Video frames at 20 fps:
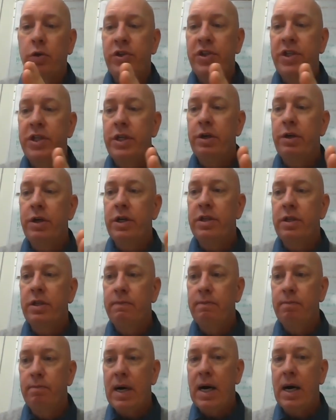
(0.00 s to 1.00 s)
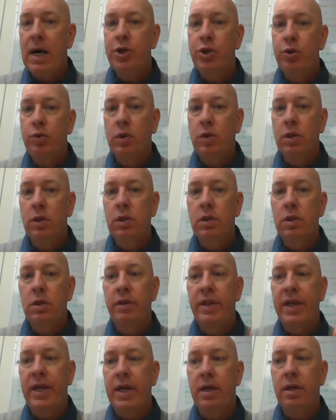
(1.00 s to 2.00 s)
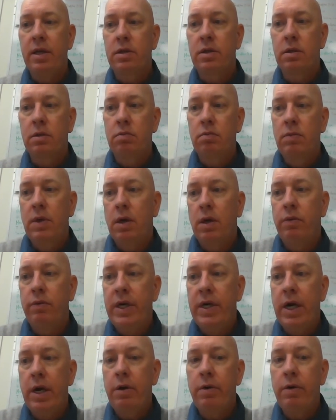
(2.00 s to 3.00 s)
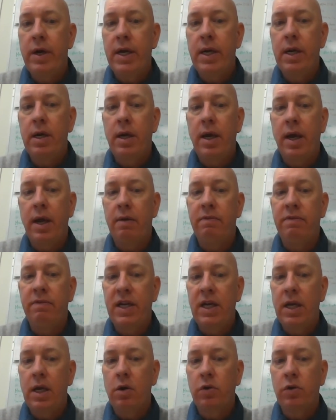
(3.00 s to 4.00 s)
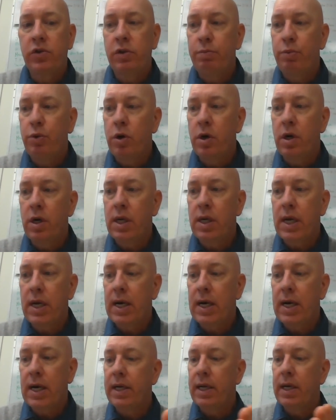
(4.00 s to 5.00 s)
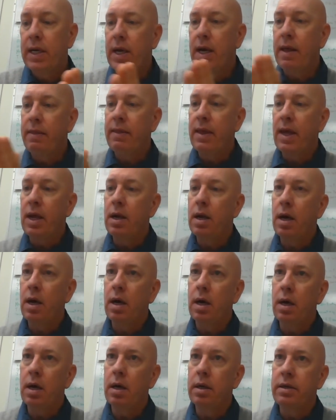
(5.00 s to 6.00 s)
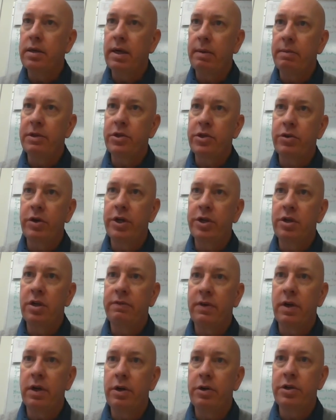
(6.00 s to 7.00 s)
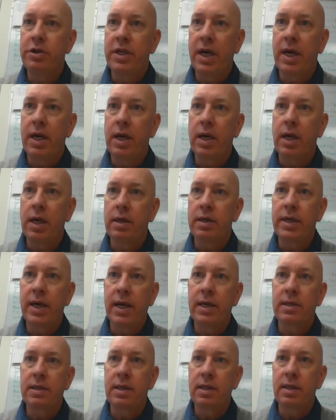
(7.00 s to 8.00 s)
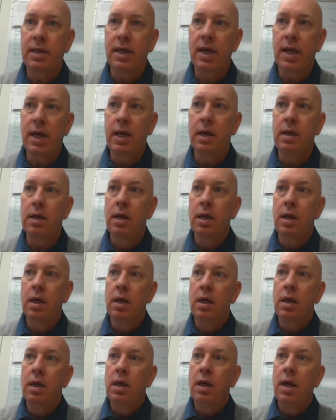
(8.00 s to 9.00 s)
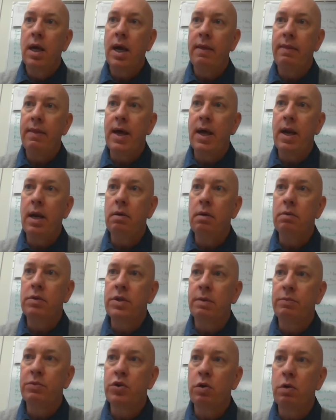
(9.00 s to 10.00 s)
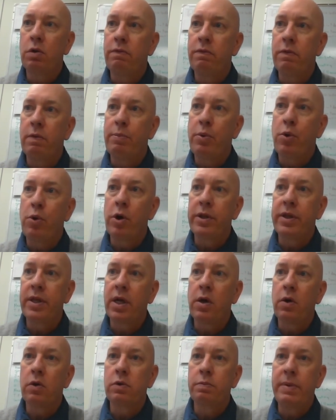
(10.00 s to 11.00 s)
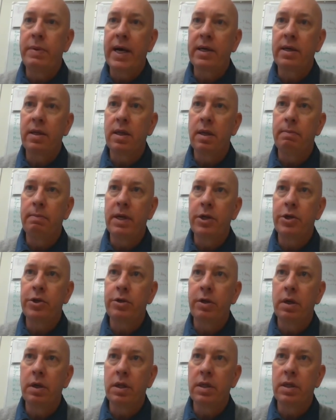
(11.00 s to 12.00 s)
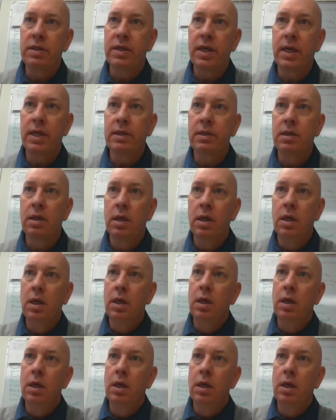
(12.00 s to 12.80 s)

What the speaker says: series of modules that is, narrated and video supported content, and then a demonstration of understanding test at the end. And then some sort of report that goes back to the administrator that says,